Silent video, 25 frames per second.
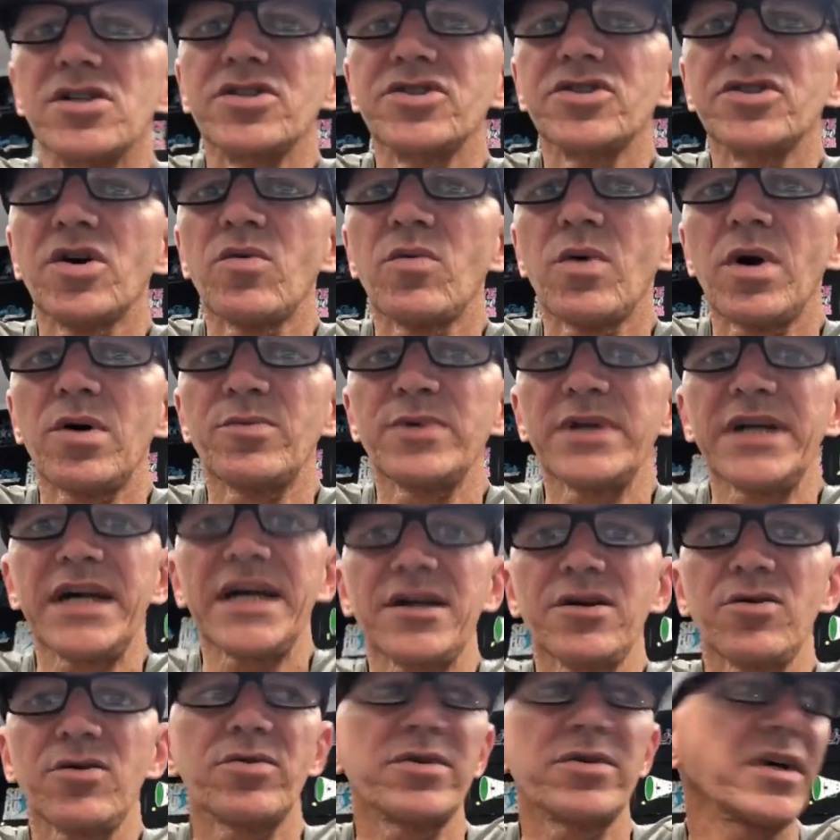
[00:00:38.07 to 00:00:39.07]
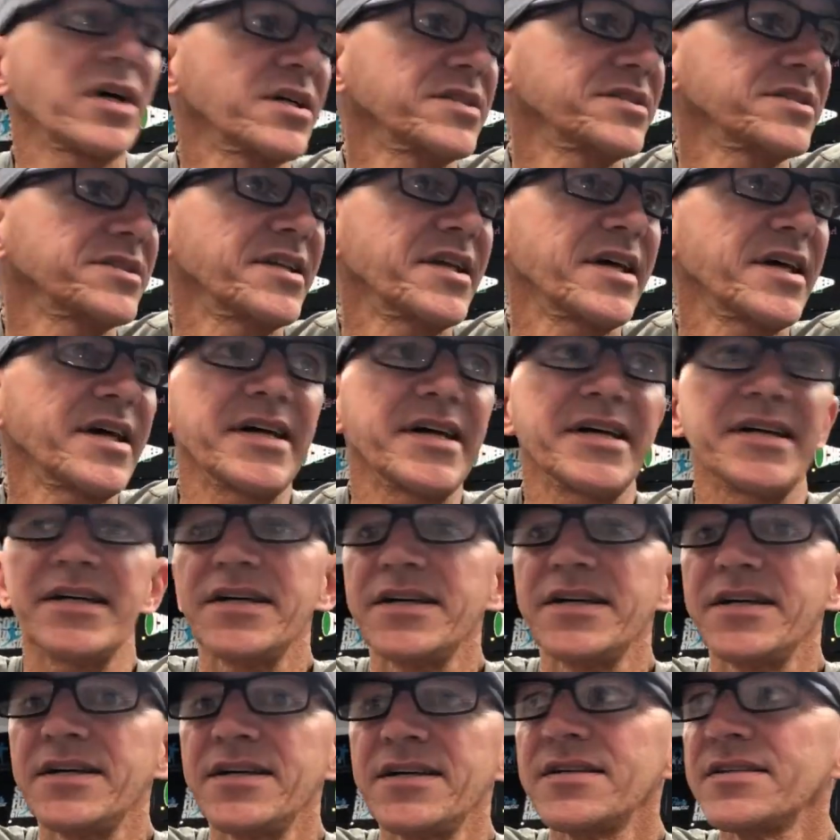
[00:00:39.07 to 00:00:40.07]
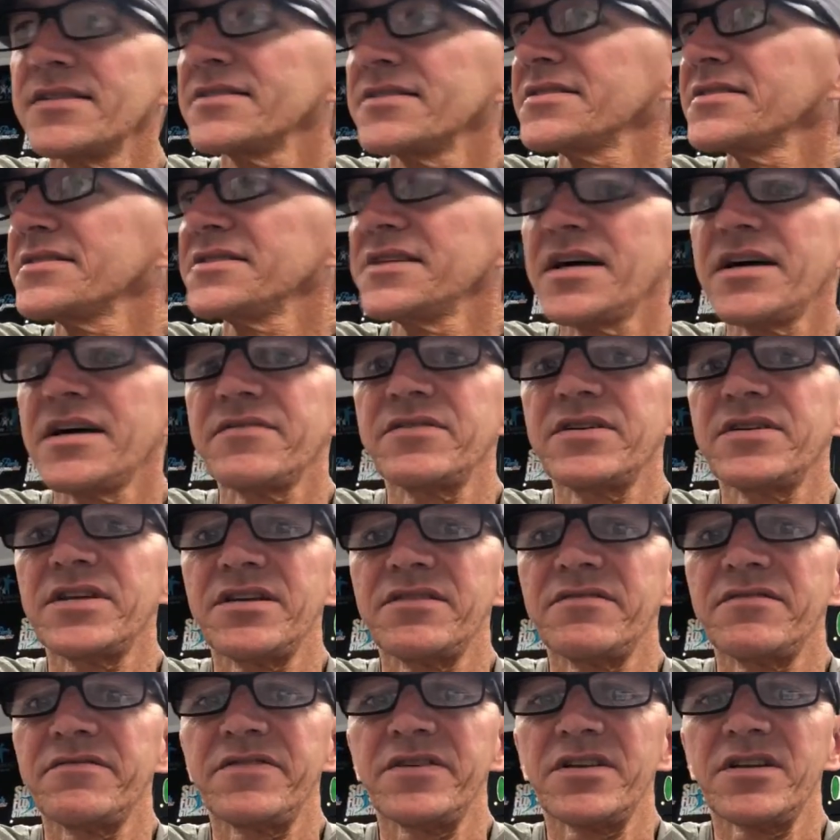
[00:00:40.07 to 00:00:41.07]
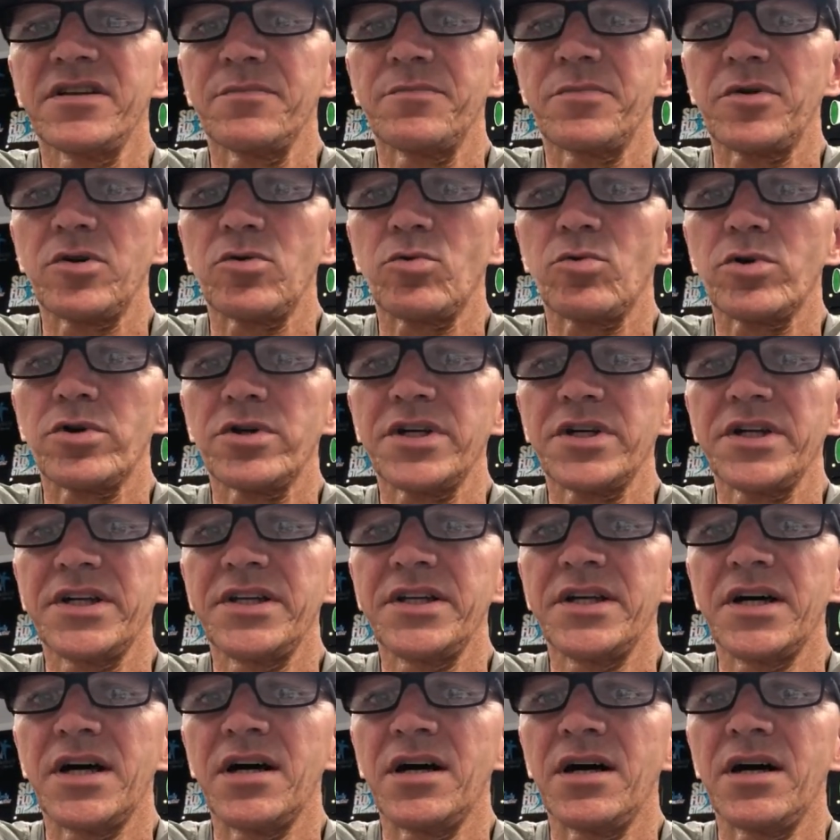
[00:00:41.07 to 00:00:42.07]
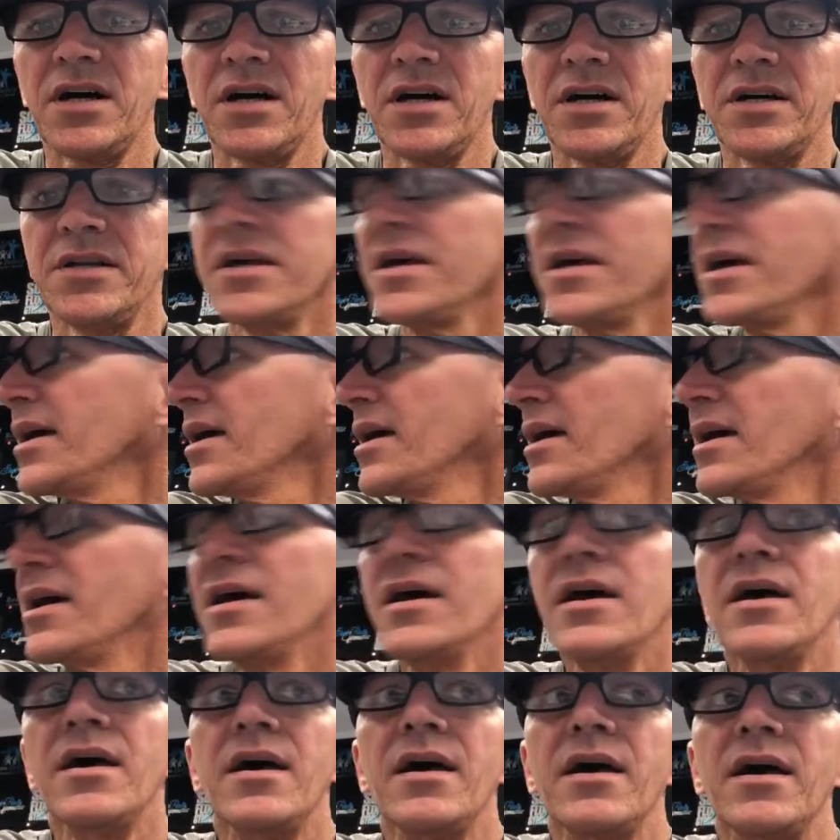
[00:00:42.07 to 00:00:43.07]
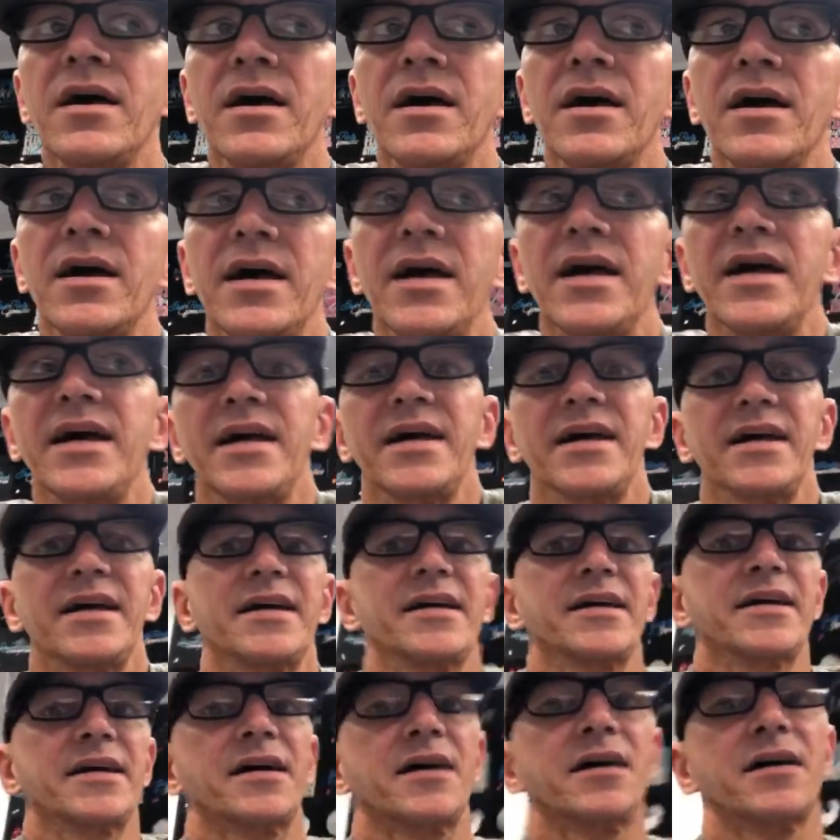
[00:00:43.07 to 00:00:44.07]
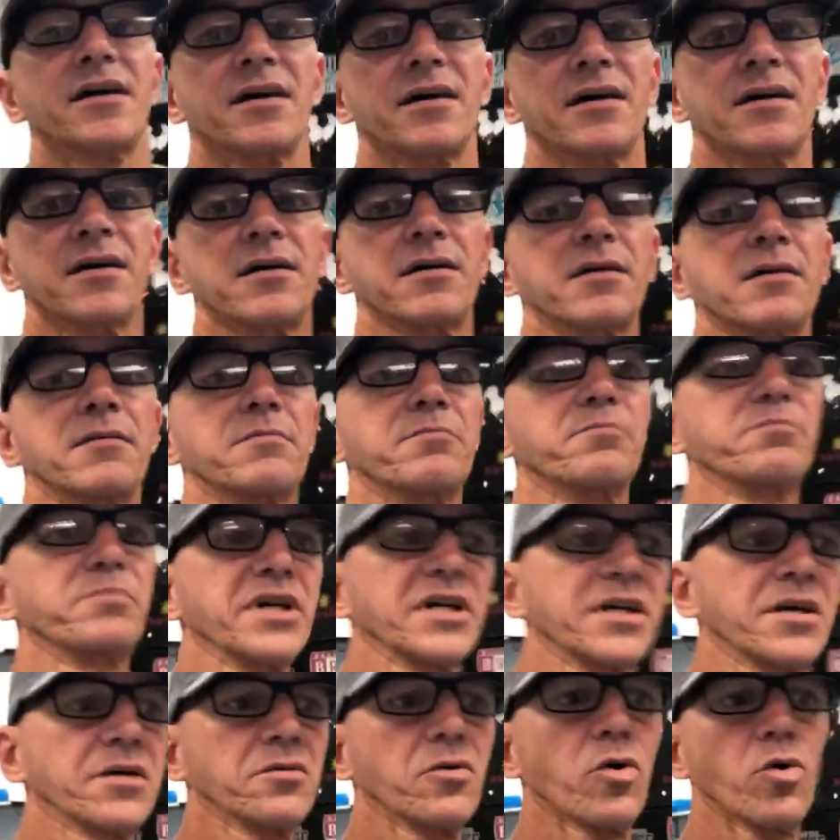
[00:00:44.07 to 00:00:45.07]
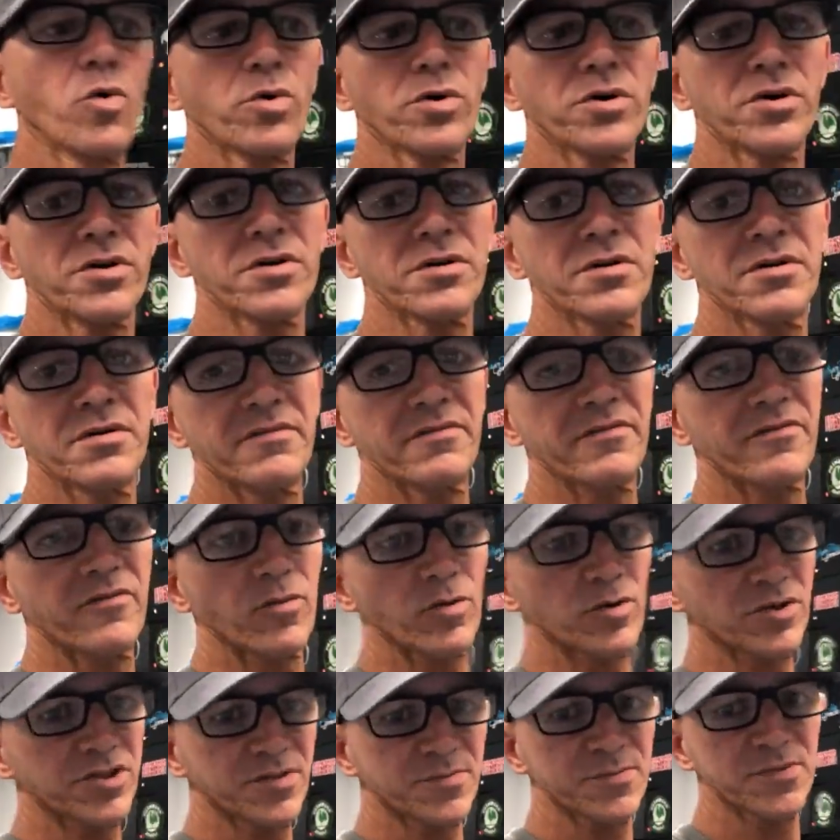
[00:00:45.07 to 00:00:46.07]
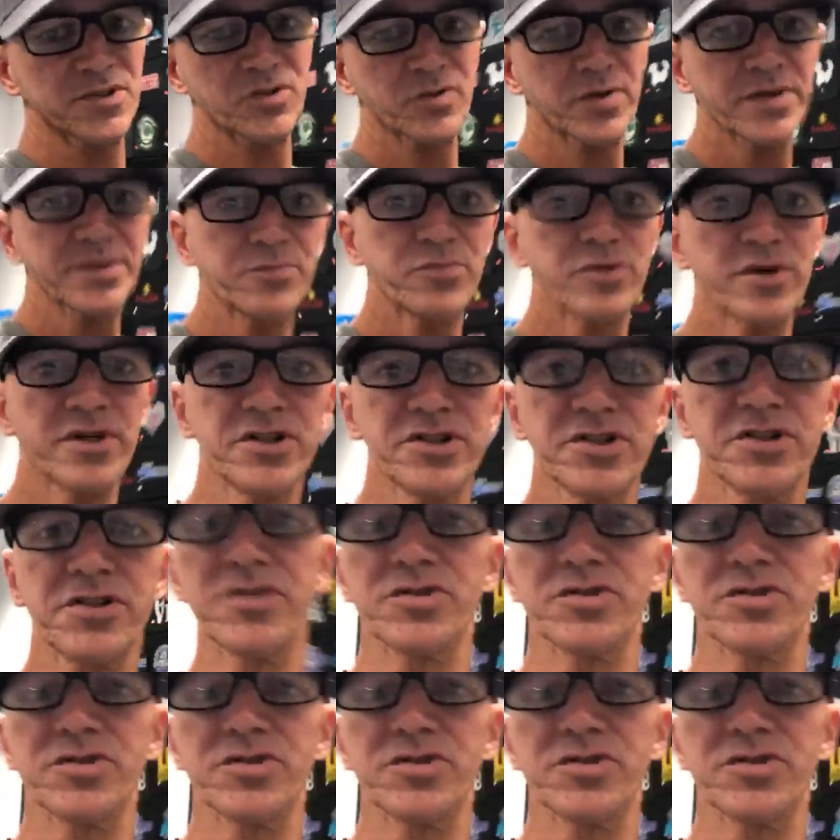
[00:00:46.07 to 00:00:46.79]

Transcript: So what we got going on today is Devin and Philip are working on a big order for some screen print shirts.